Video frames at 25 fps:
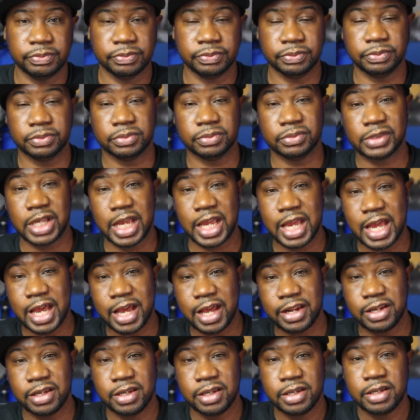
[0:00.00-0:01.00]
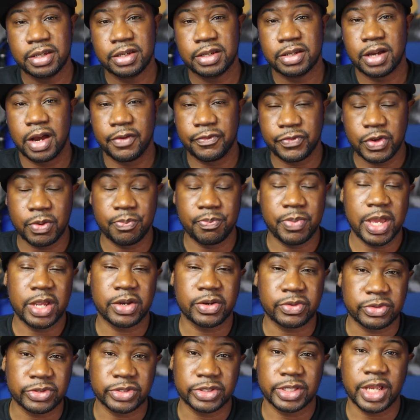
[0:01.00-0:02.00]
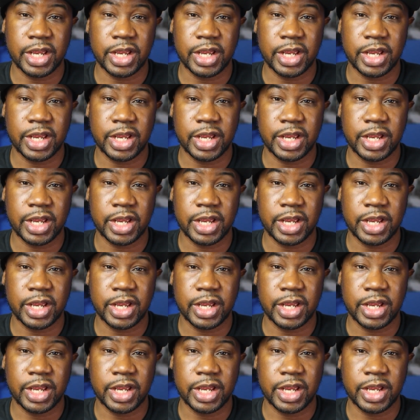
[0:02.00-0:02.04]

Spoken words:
They had a few bankers